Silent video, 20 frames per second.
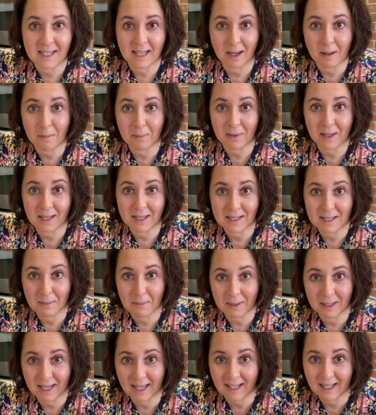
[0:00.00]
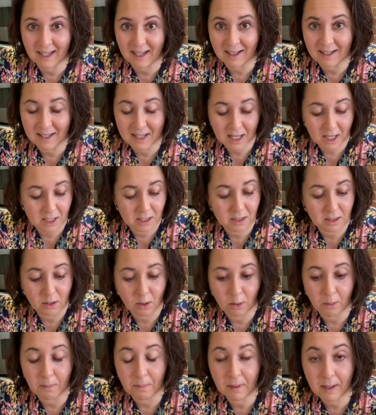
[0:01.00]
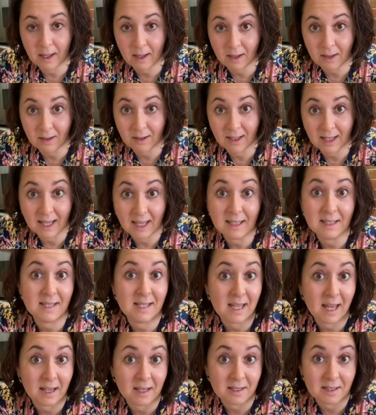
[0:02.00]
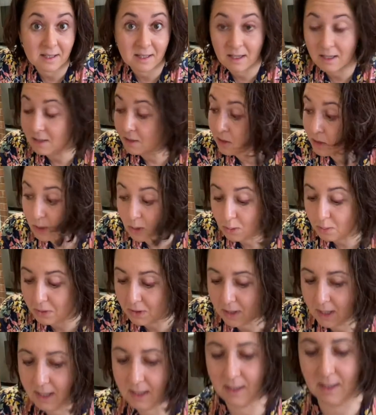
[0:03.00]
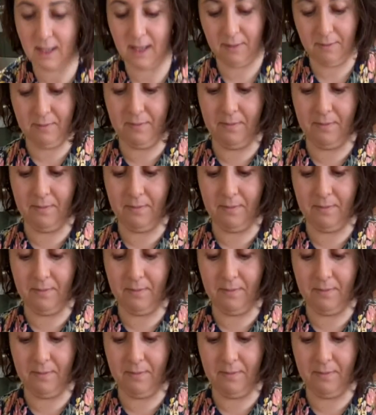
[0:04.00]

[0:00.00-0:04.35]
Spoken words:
up is a banana. So peel and slice, super easy.